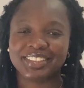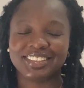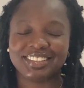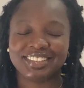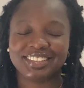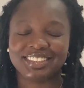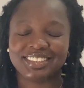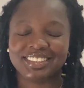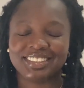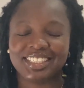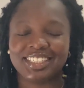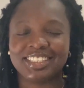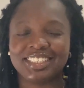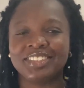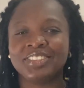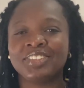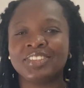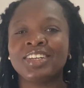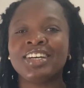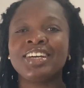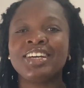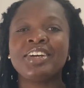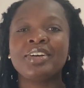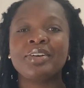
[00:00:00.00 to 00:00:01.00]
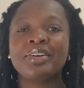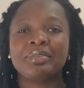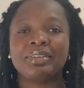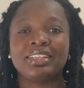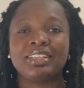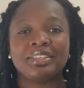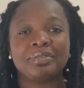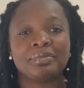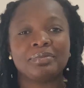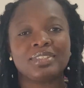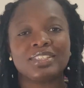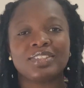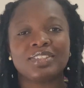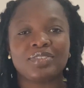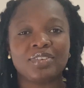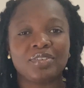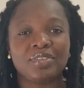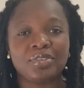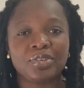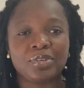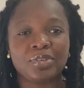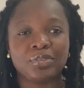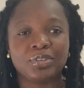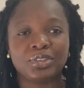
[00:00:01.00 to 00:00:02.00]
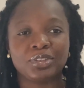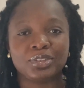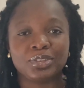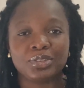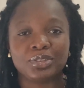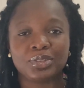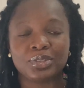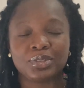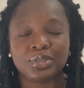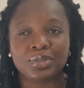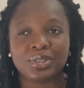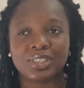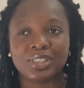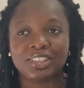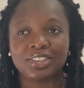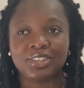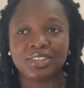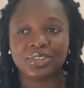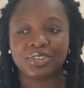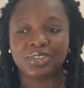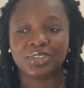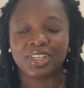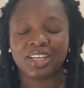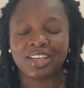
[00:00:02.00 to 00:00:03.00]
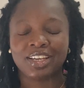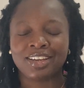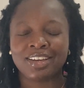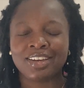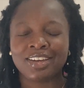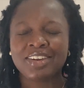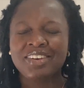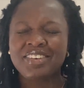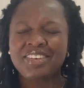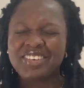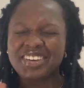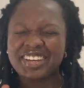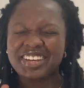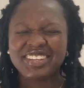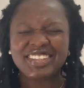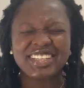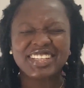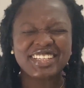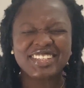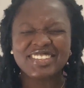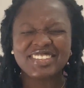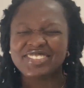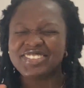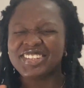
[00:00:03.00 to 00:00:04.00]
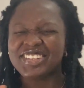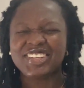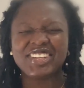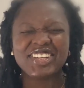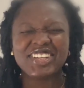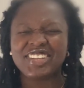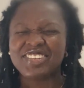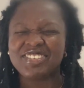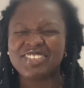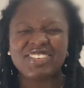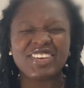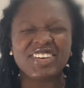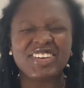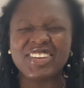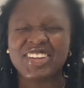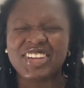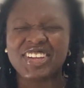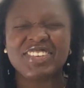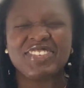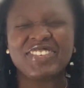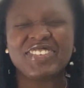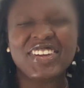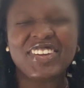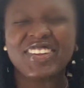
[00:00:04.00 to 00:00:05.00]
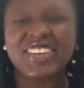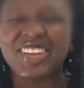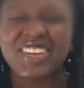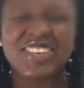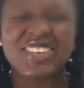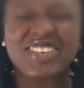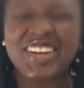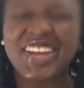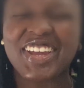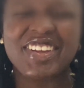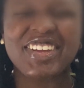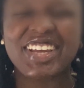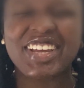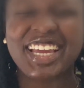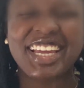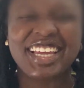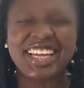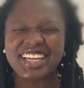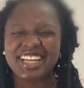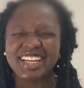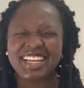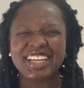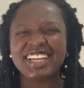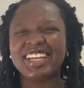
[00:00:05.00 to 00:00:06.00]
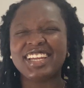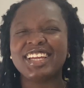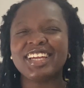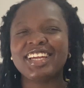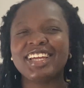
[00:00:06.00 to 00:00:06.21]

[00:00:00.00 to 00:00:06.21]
to the channel. My name is Fever for those who are new here. Welcome, welcome, welcome, welcome.